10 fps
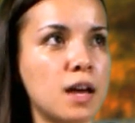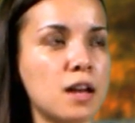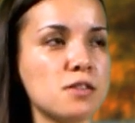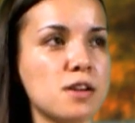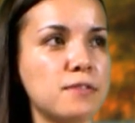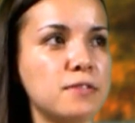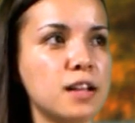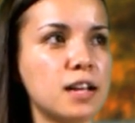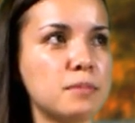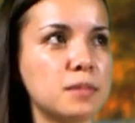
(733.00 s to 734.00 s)
I don't know. I feel
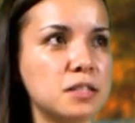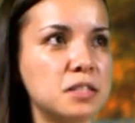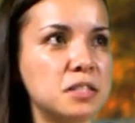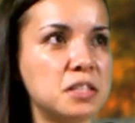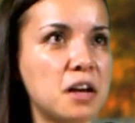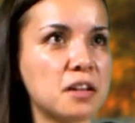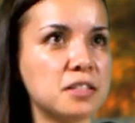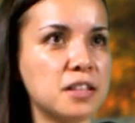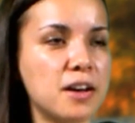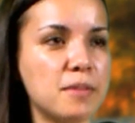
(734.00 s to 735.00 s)
like I'm going to suck,
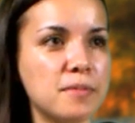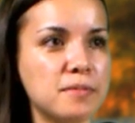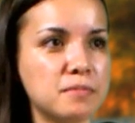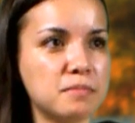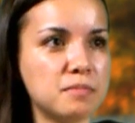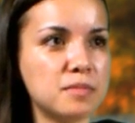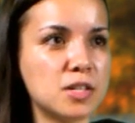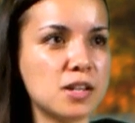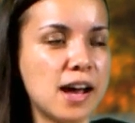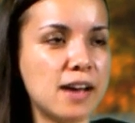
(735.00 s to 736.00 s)
so I
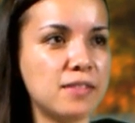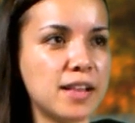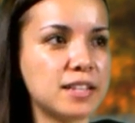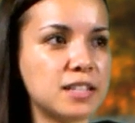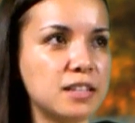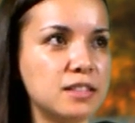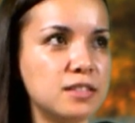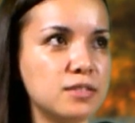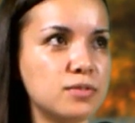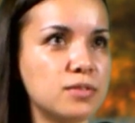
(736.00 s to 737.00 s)
should have like
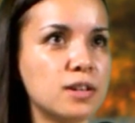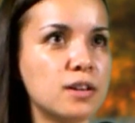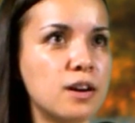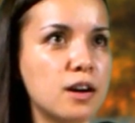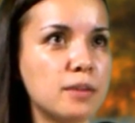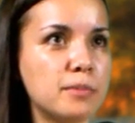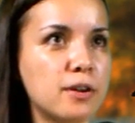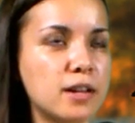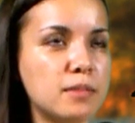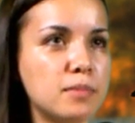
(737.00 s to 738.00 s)
tons of armor
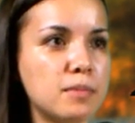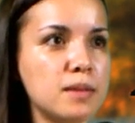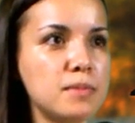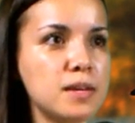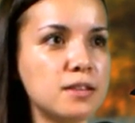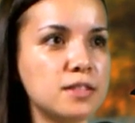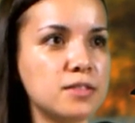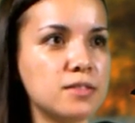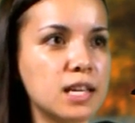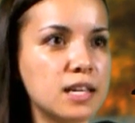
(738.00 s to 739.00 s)
on, but maybe I'll
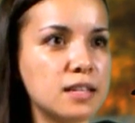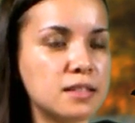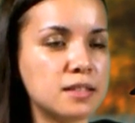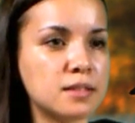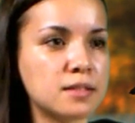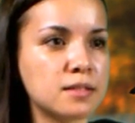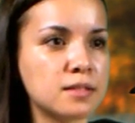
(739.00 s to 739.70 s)
do this.